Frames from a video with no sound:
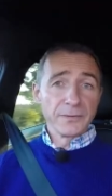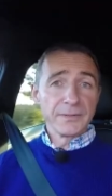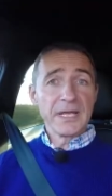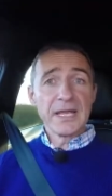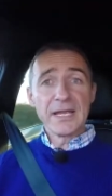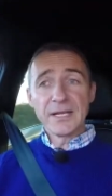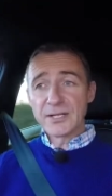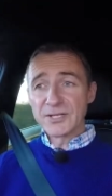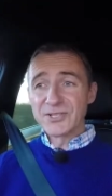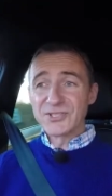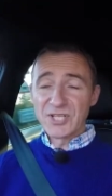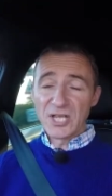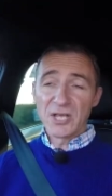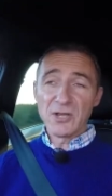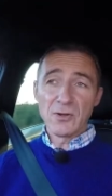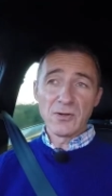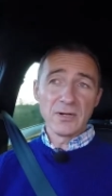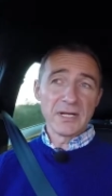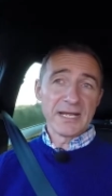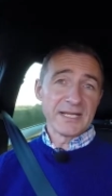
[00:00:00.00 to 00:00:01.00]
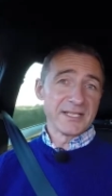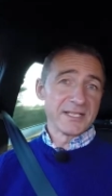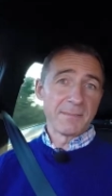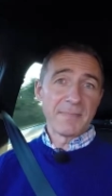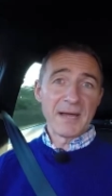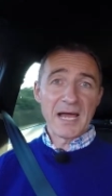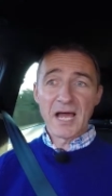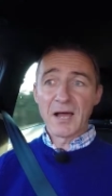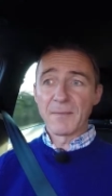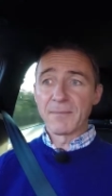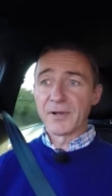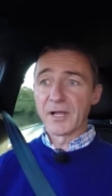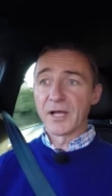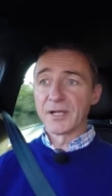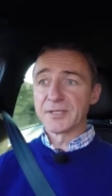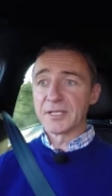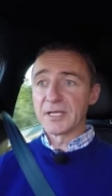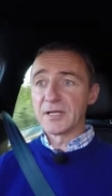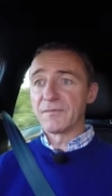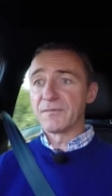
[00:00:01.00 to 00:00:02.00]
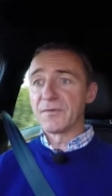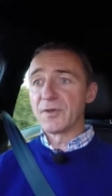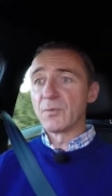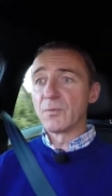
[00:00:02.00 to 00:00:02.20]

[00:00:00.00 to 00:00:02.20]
need a 2-litre power plant if